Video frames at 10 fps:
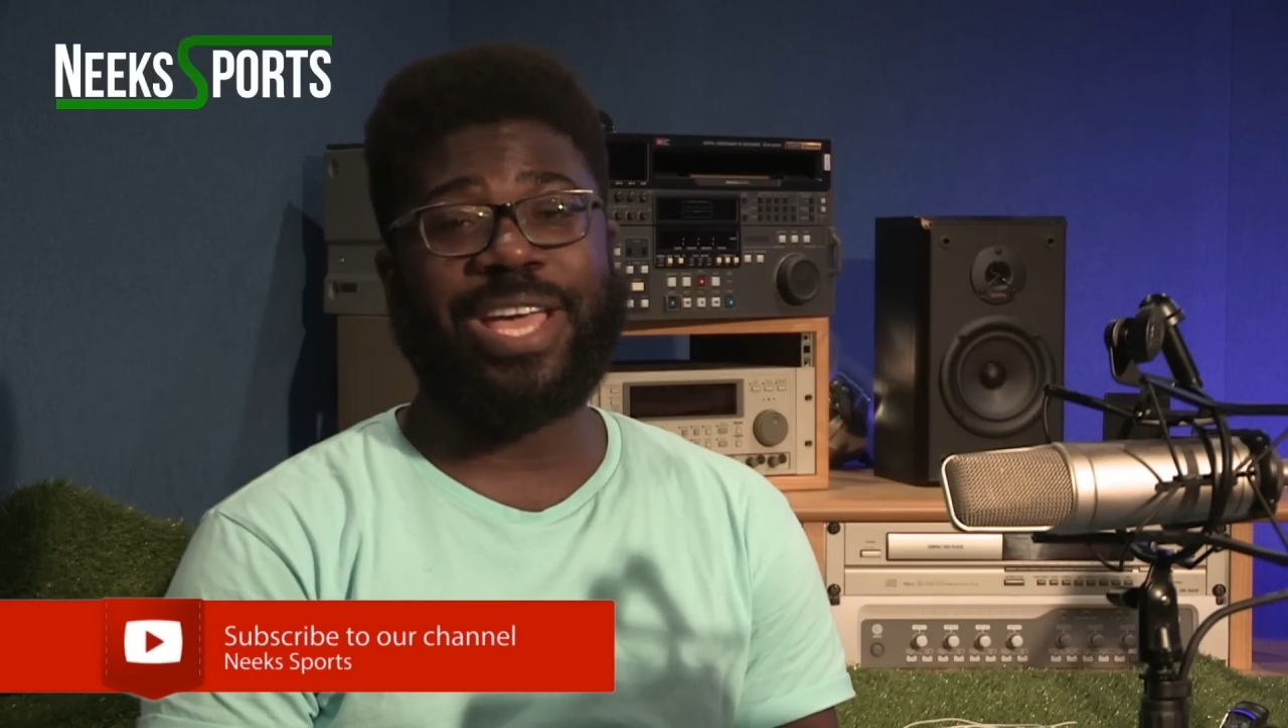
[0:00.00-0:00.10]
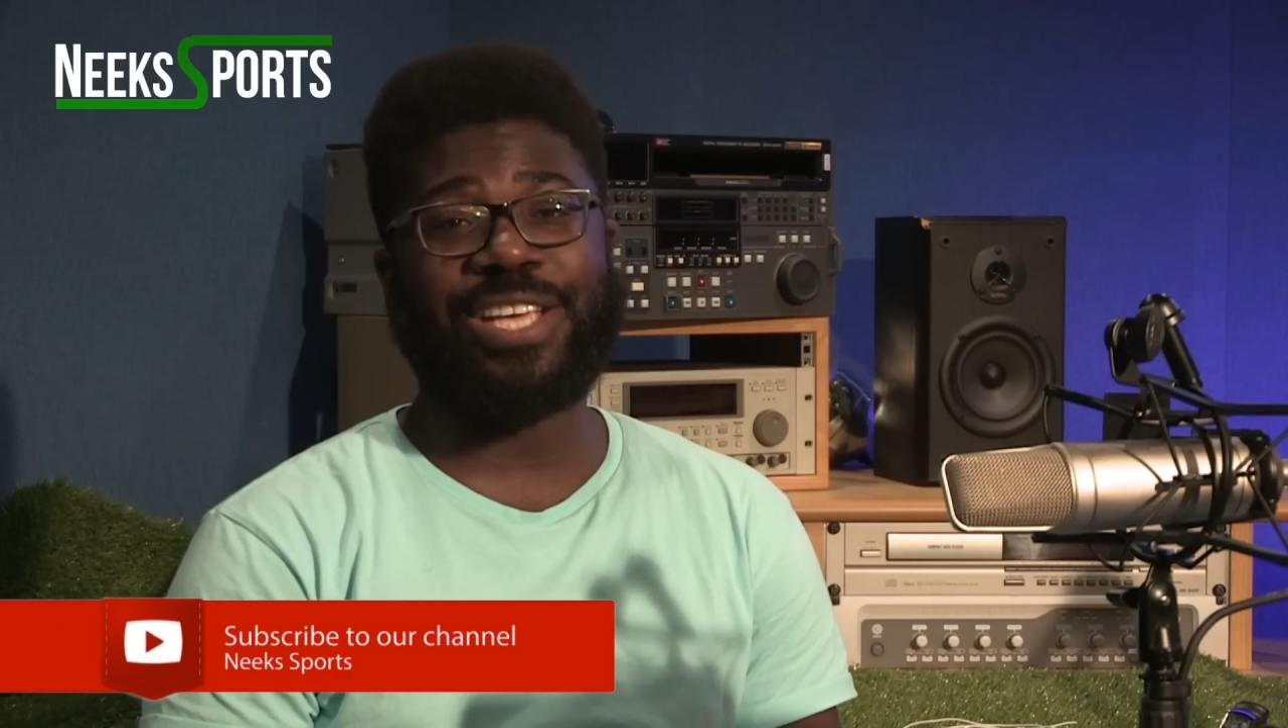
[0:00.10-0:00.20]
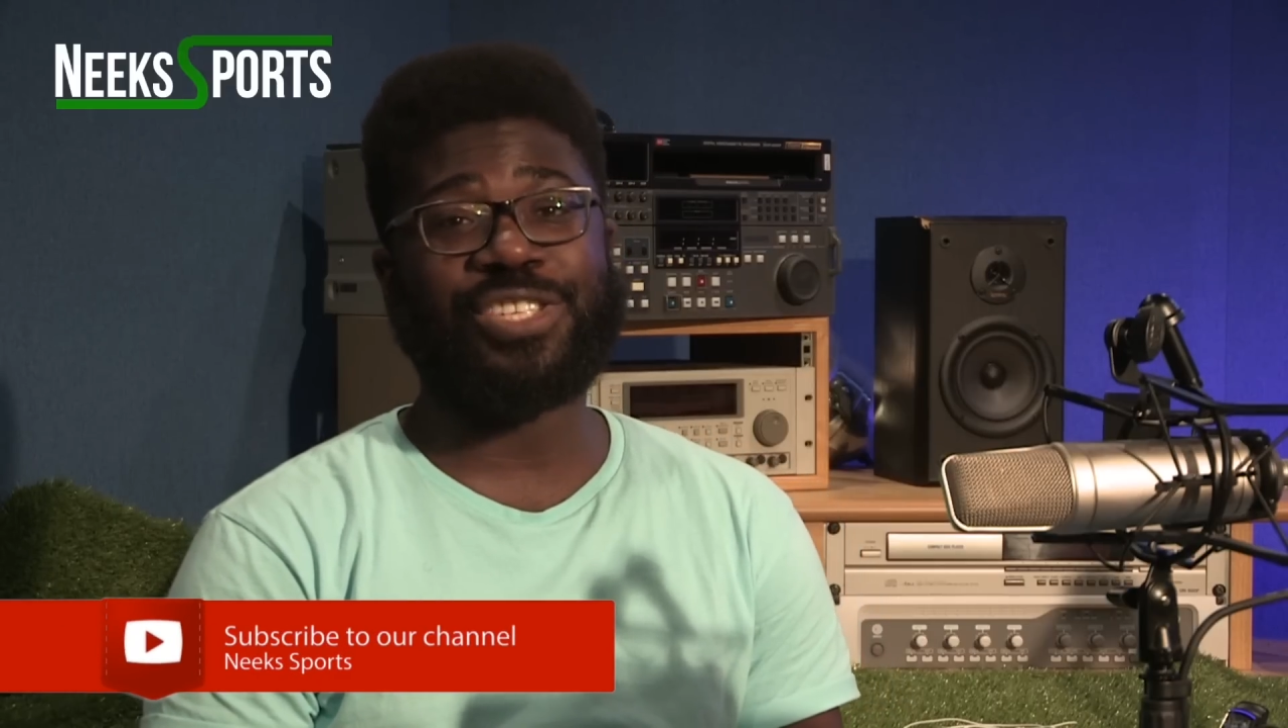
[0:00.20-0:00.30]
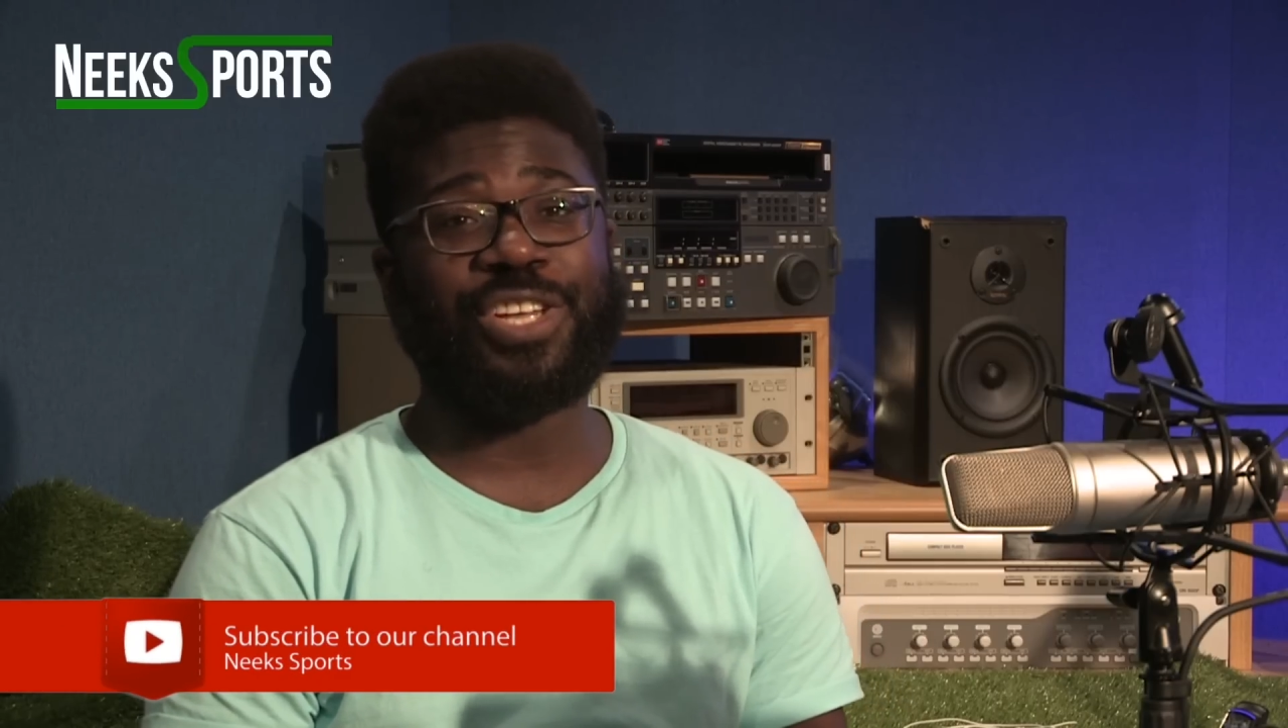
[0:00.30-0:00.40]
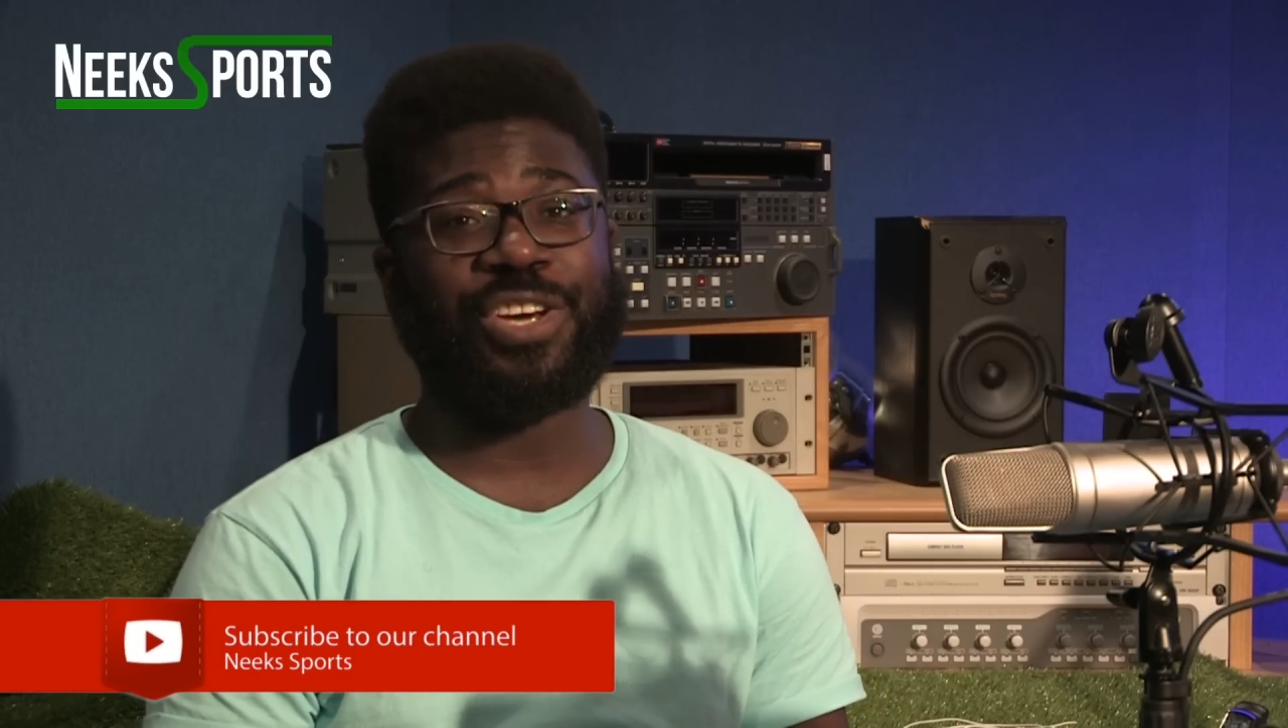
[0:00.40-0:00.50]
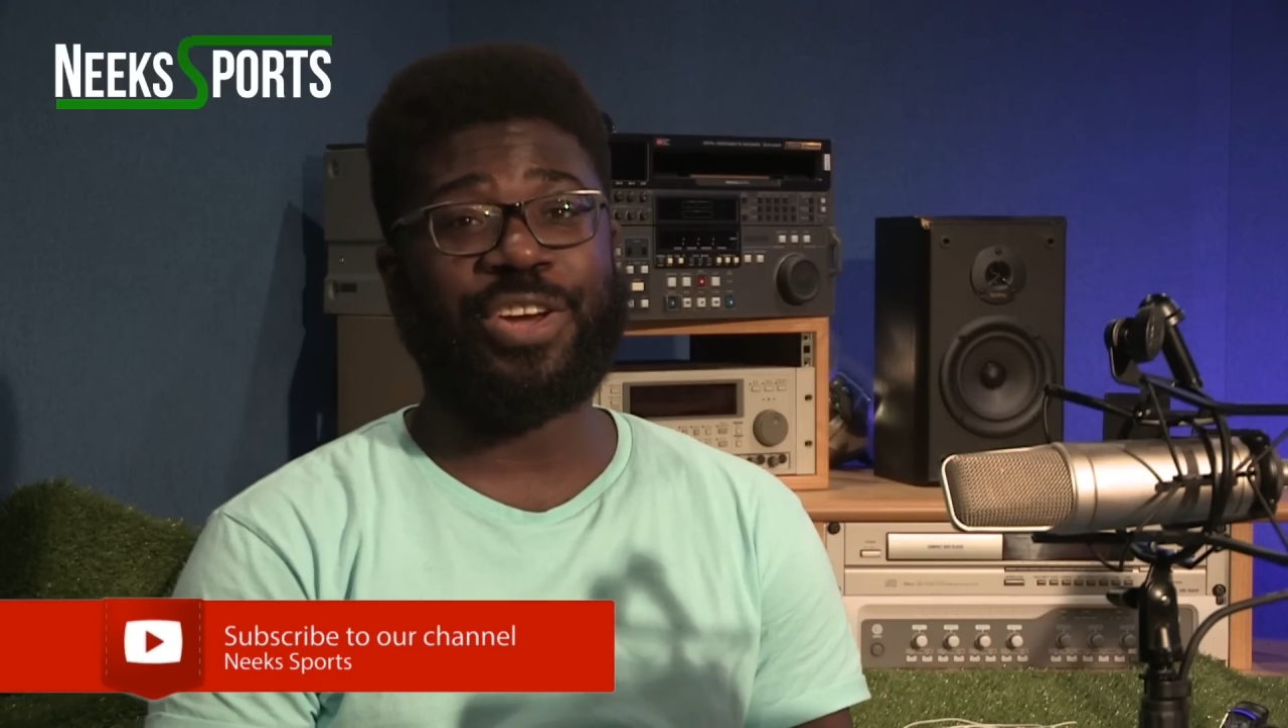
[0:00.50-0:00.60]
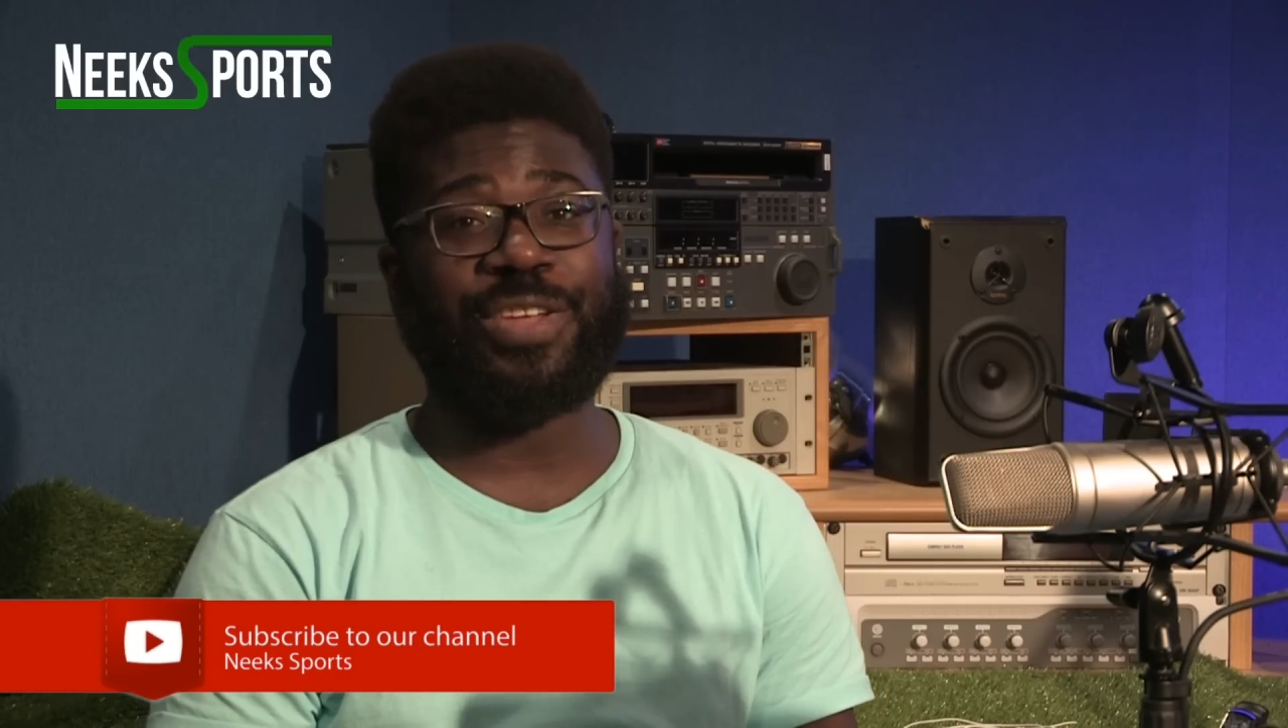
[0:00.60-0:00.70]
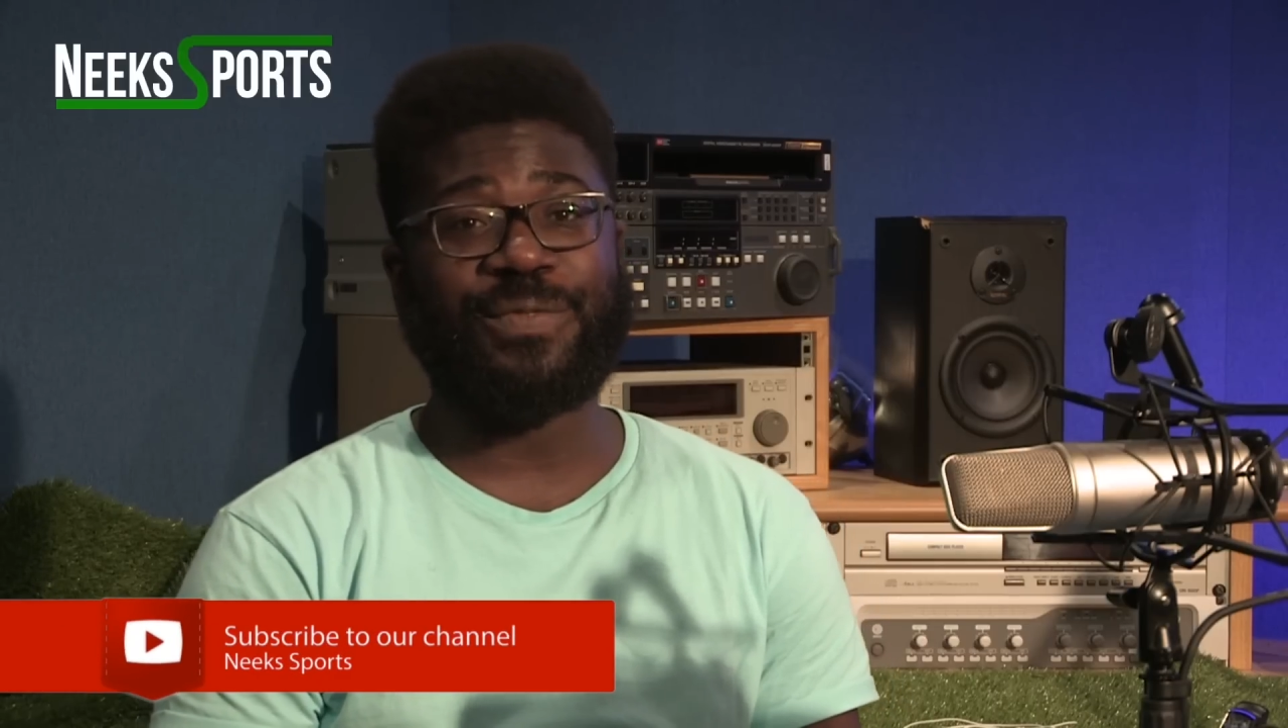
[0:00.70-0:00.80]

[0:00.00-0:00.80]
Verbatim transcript: he should have gone in